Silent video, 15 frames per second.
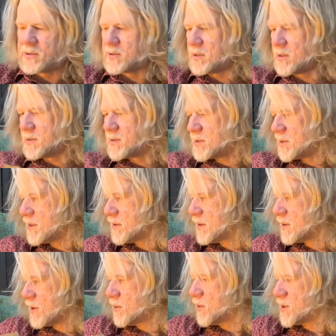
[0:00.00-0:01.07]
Let's see.
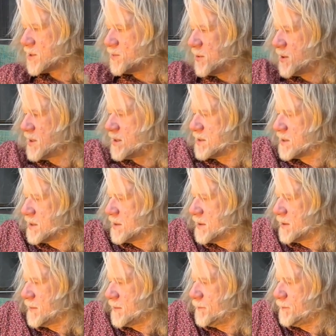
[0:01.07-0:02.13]
You want to smell this?
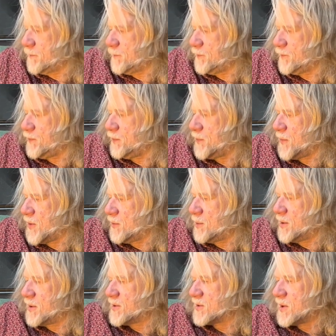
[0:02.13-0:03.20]

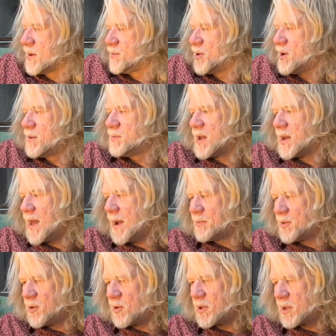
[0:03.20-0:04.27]
Smell this, and I'll put it in my lap,
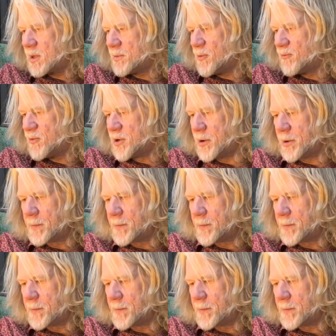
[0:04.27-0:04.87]
and you can come over here.